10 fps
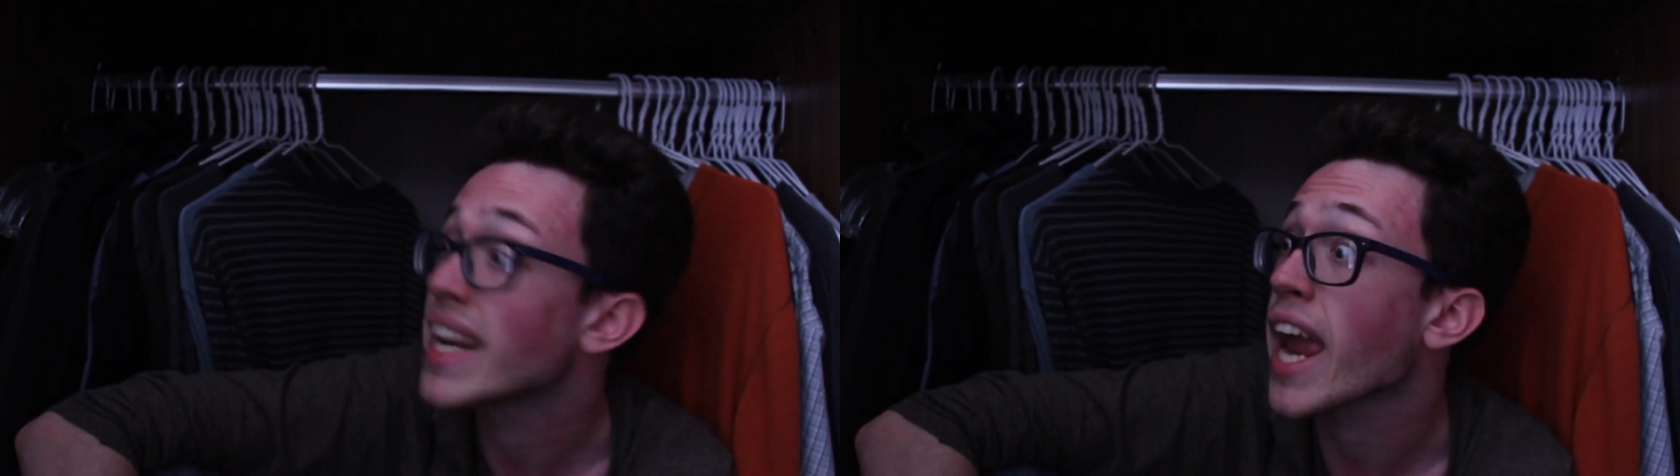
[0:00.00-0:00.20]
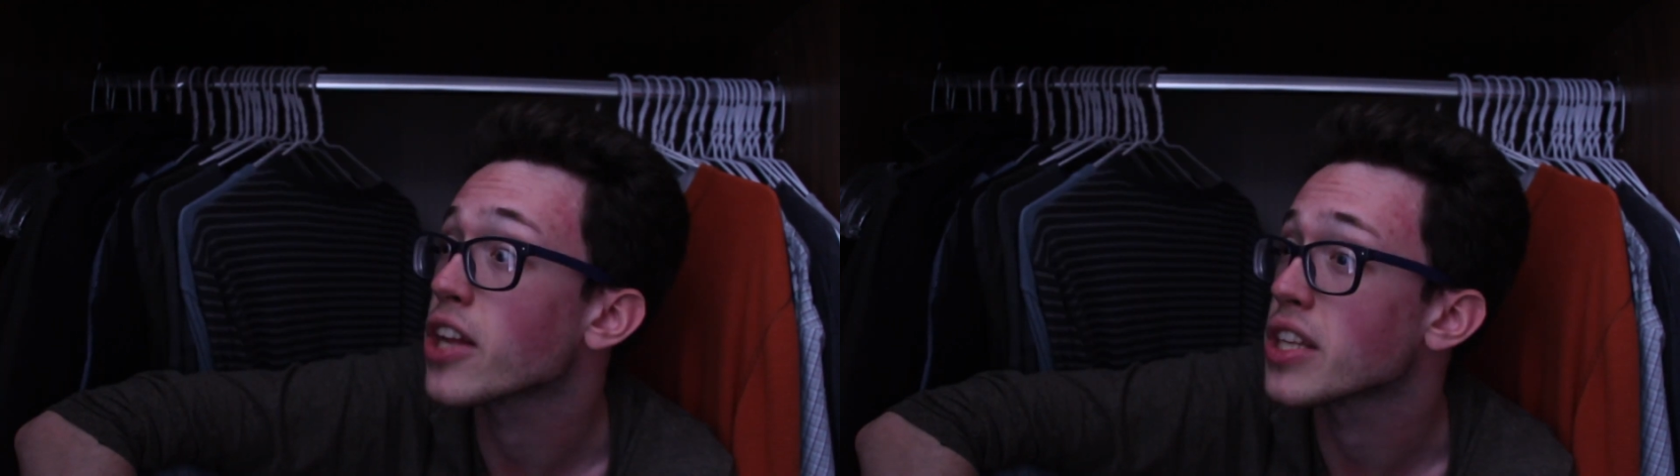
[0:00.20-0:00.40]

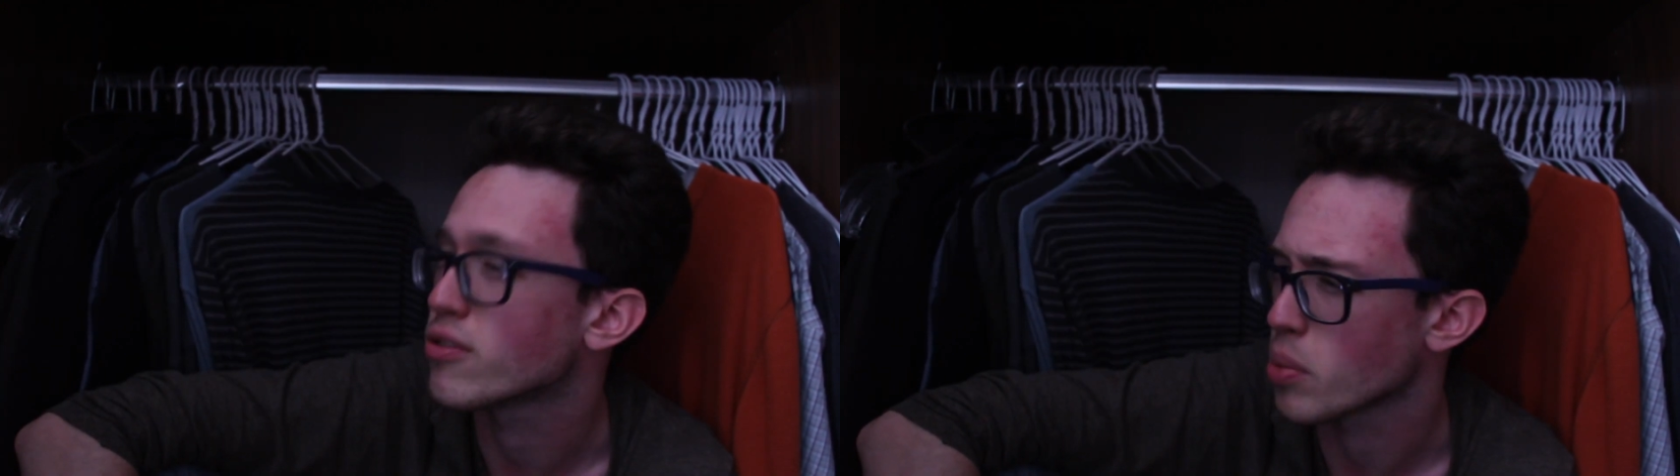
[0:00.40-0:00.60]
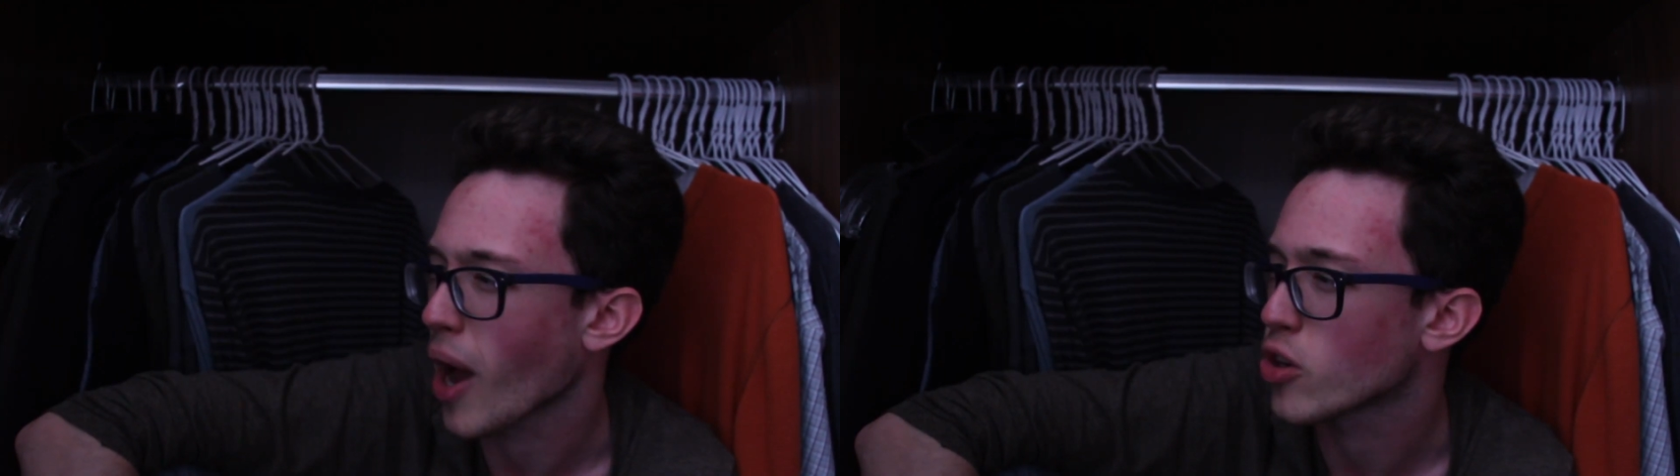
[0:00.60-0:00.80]
an
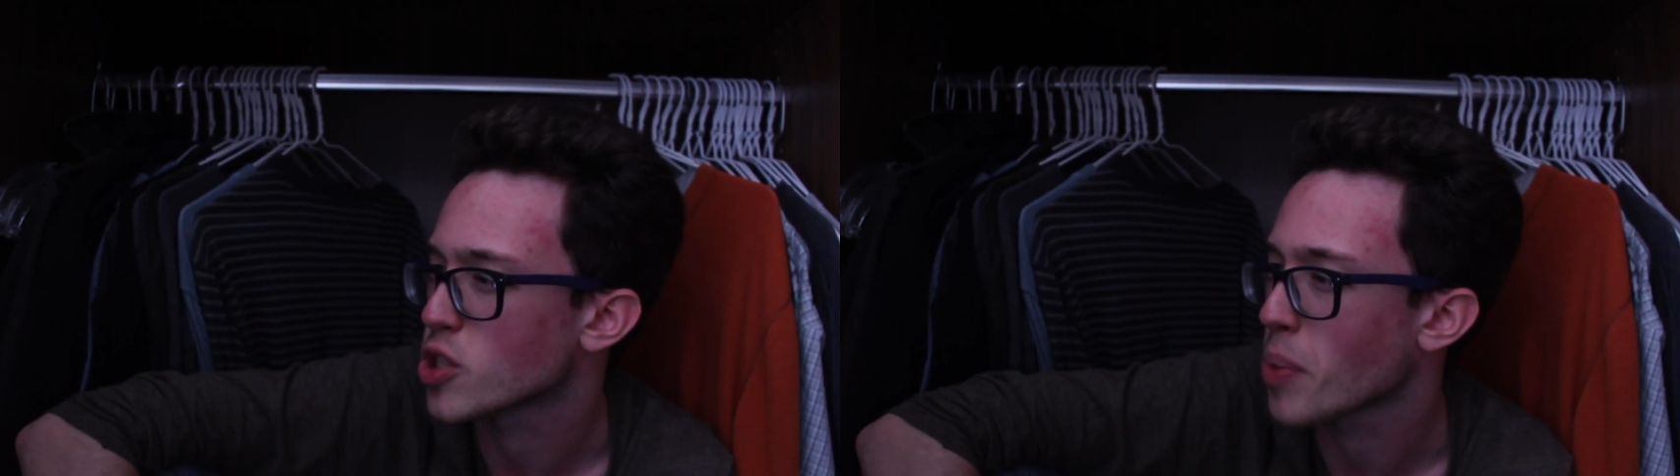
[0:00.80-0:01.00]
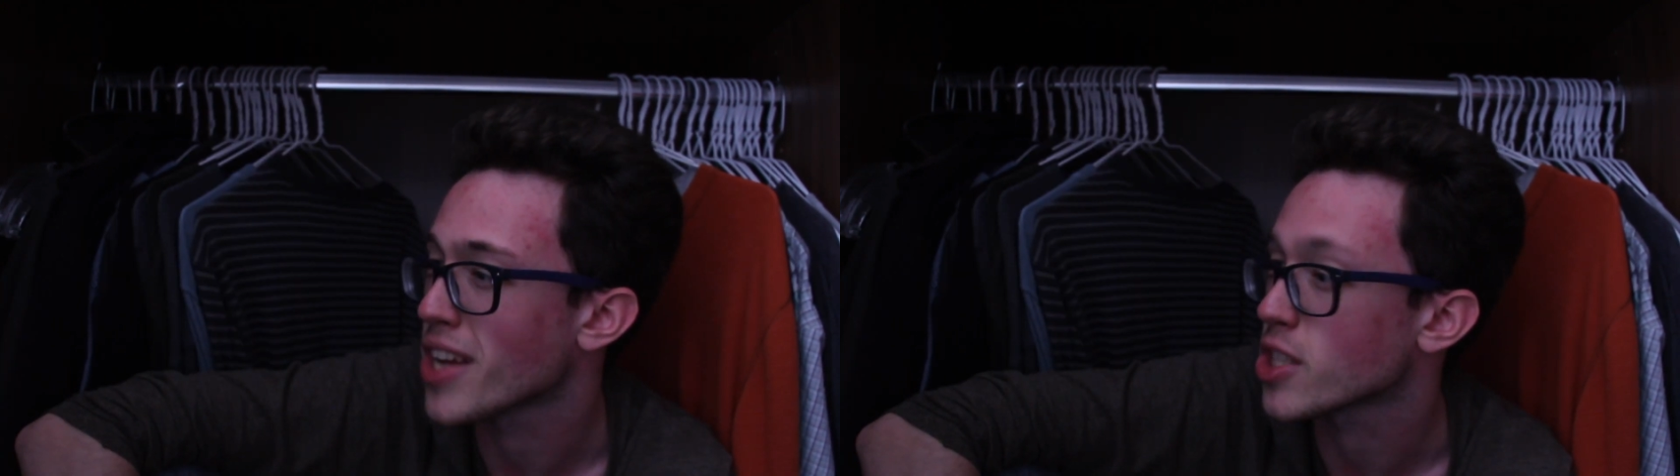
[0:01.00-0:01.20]
alien from outer
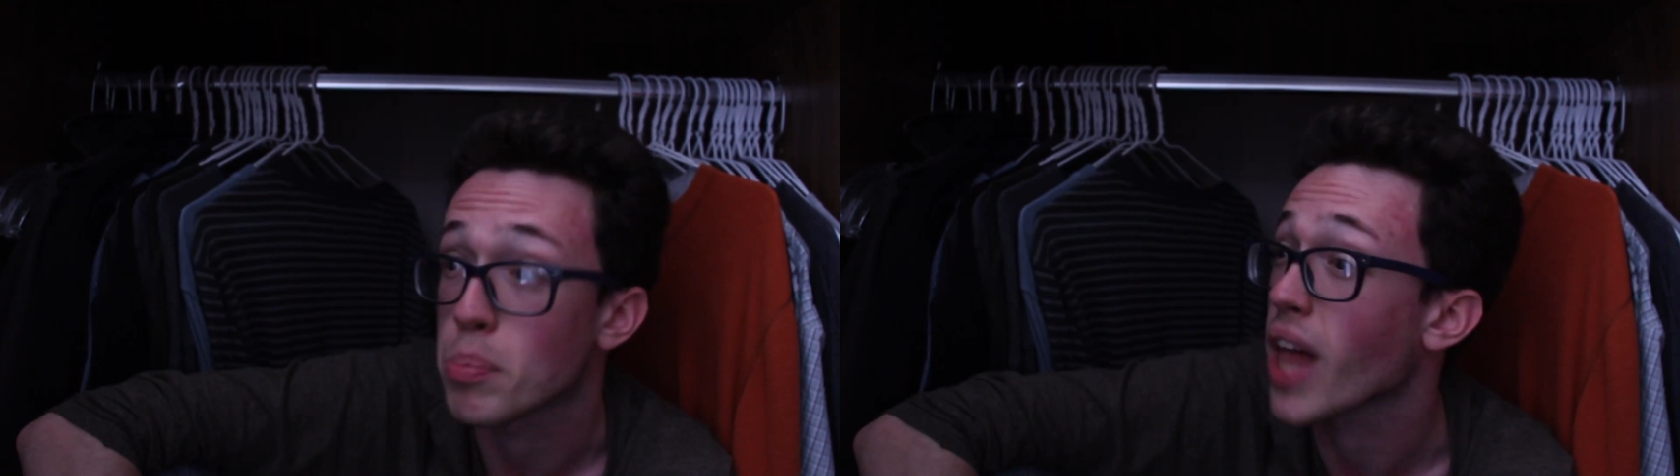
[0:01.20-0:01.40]
space,